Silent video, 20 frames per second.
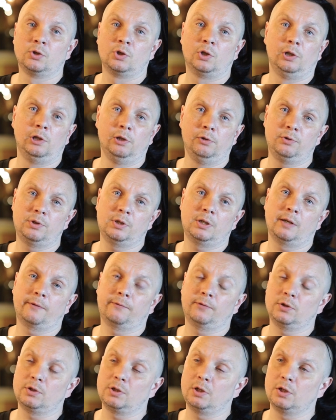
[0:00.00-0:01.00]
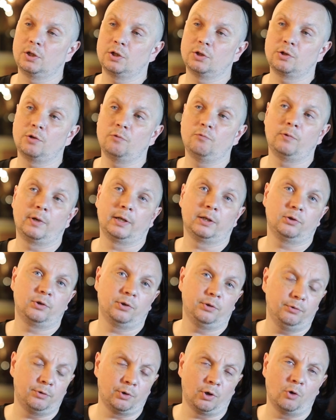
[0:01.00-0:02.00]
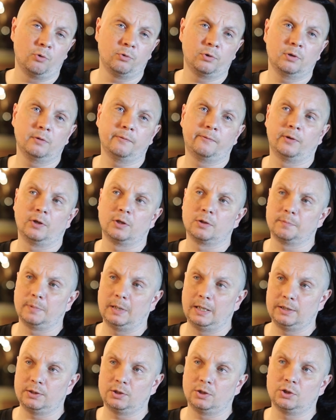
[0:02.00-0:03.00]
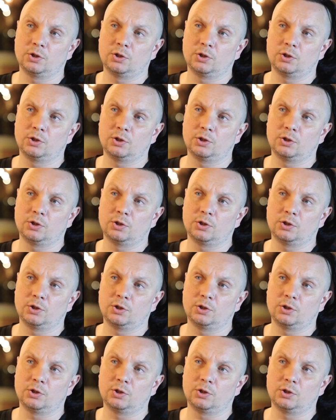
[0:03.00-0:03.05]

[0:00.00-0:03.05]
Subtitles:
to lose stuff, that's only because they're running too cold in the first place,